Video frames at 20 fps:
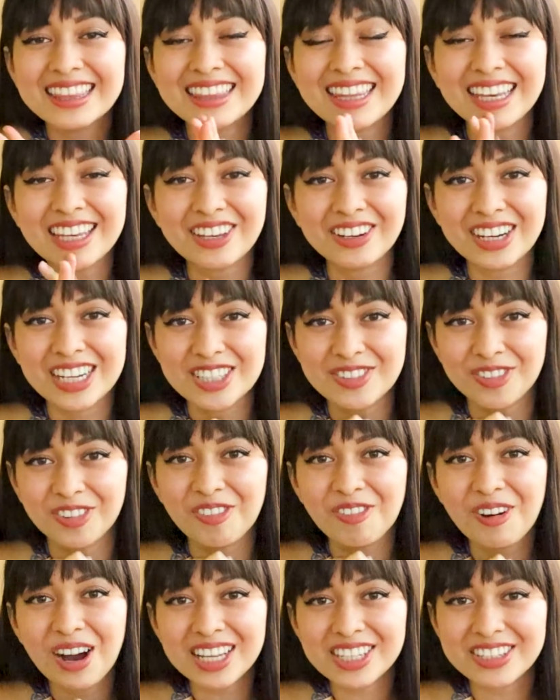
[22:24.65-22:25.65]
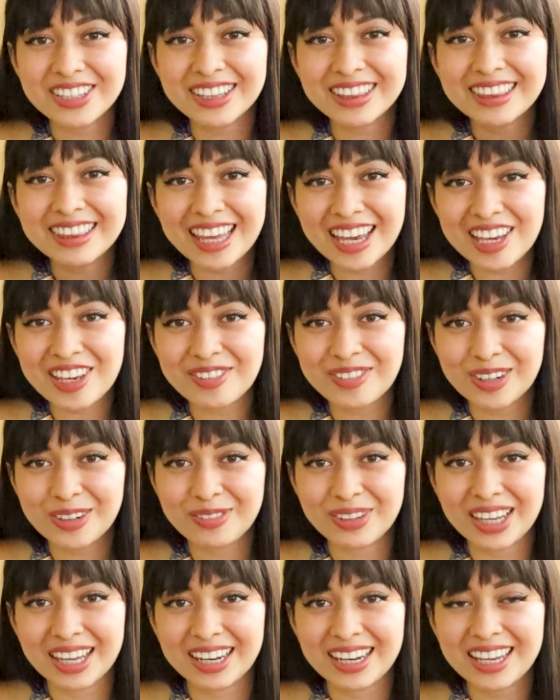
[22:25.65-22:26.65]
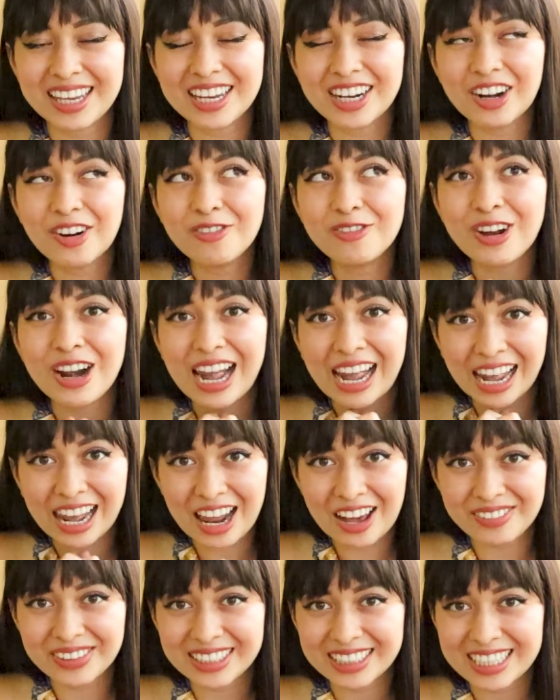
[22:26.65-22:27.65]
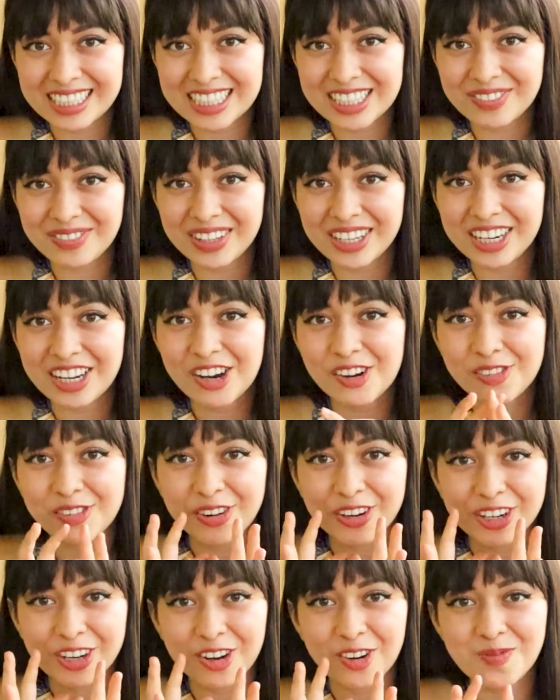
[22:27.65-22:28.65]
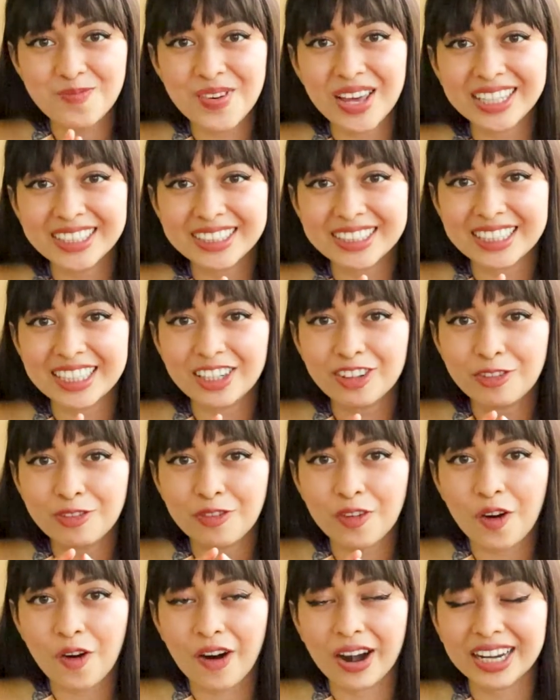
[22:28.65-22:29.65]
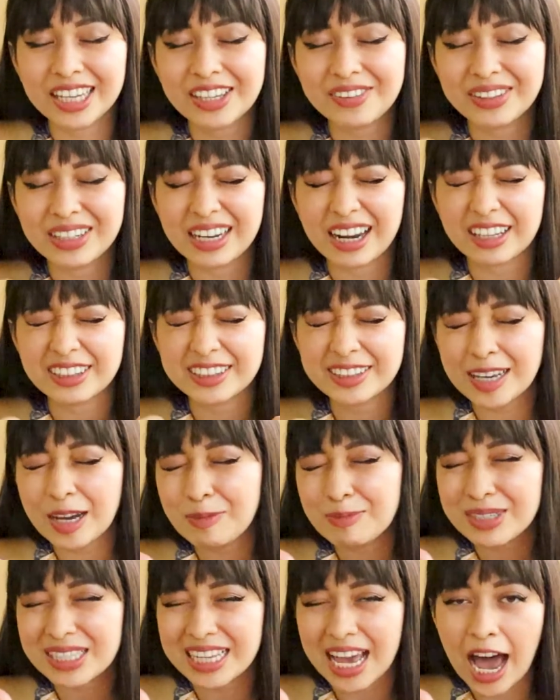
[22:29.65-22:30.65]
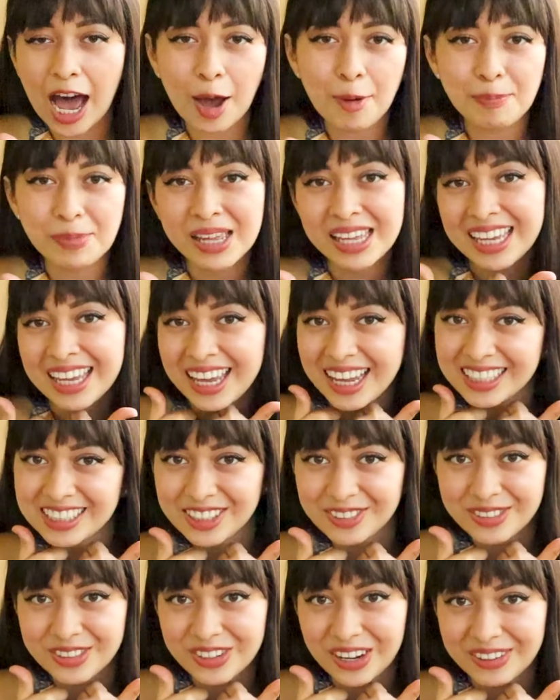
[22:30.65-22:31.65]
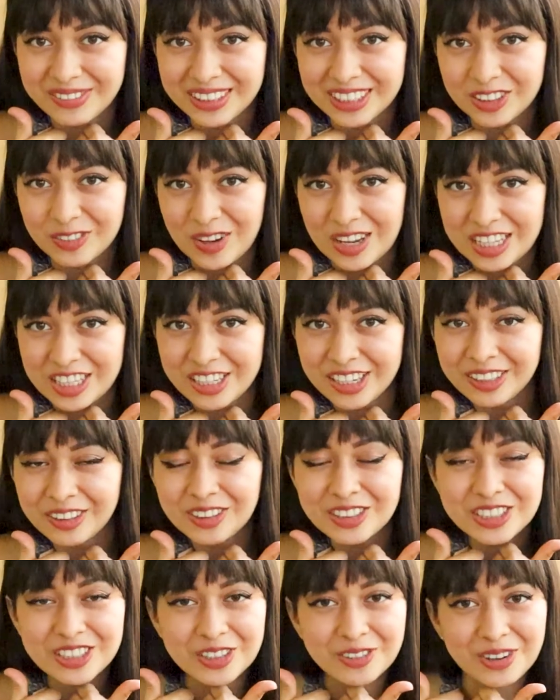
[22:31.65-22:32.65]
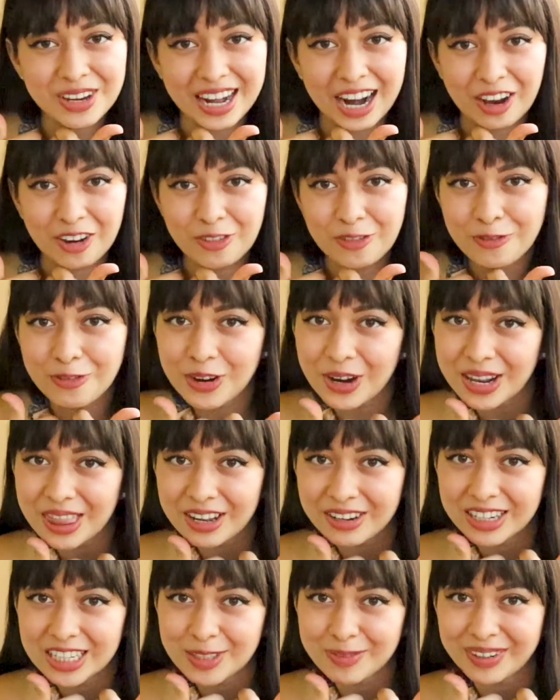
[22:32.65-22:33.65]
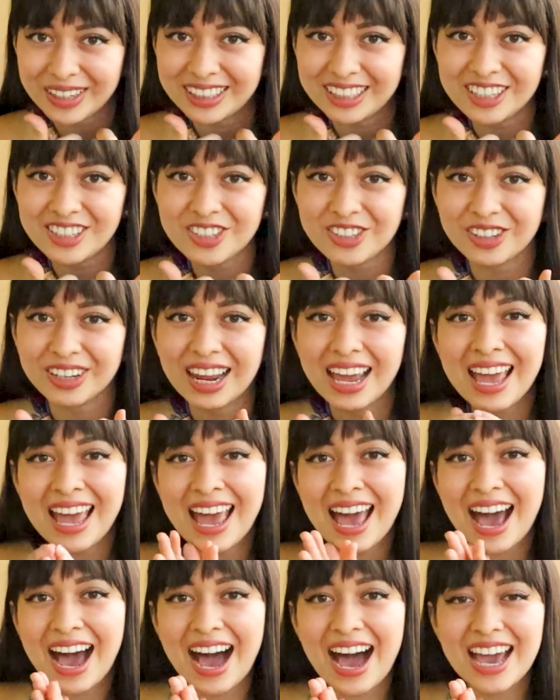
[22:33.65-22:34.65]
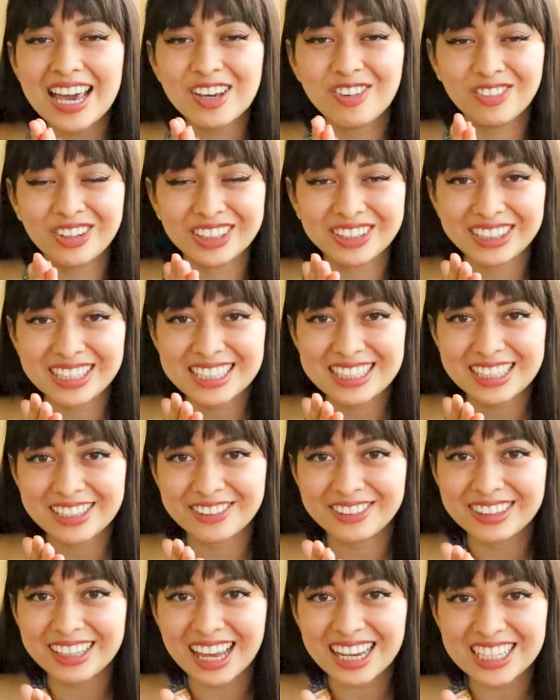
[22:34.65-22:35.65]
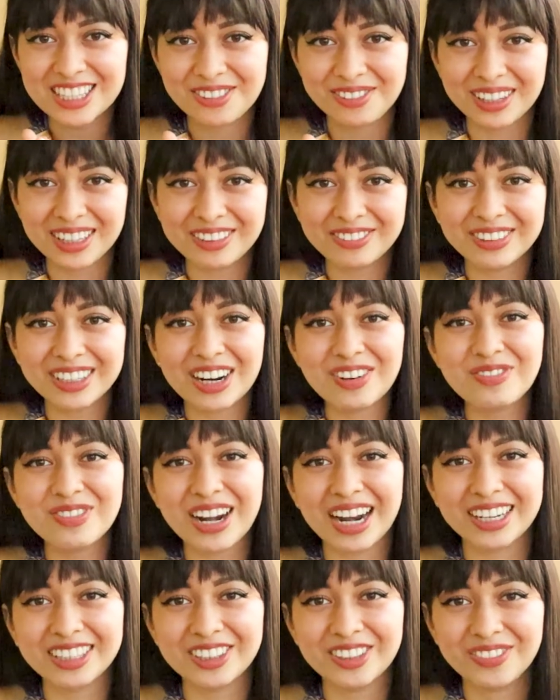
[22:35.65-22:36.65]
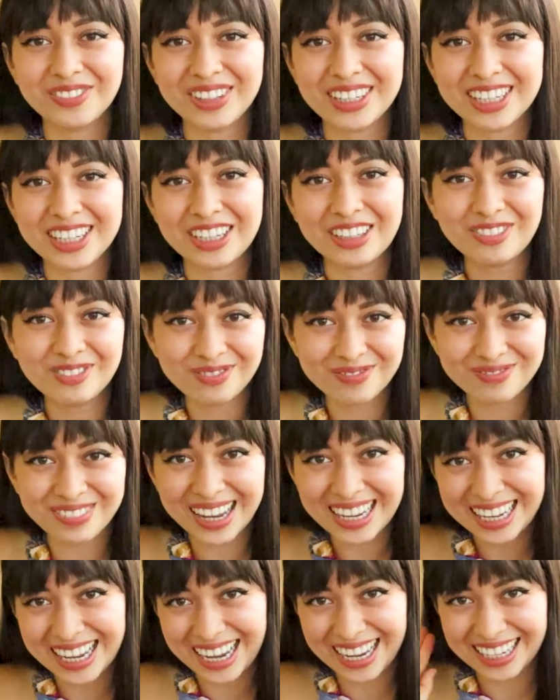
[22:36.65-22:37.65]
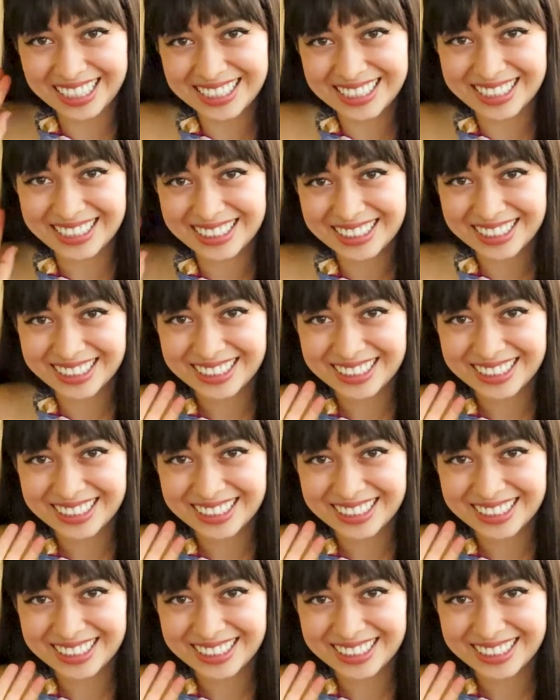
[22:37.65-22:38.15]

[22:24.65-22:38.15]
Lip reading: Thank you guys for watching. Thank you for being here, for loving this video, for commenting, for giving it a thumbs up, and subscribing to my channel. So without further explanation, I am gonna see you next week with a brand new video. Bye guys!